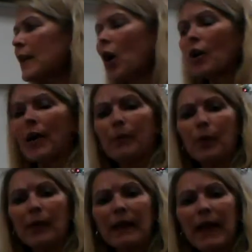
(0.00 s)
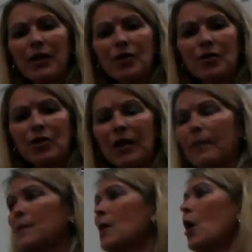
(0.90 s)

our number relationships,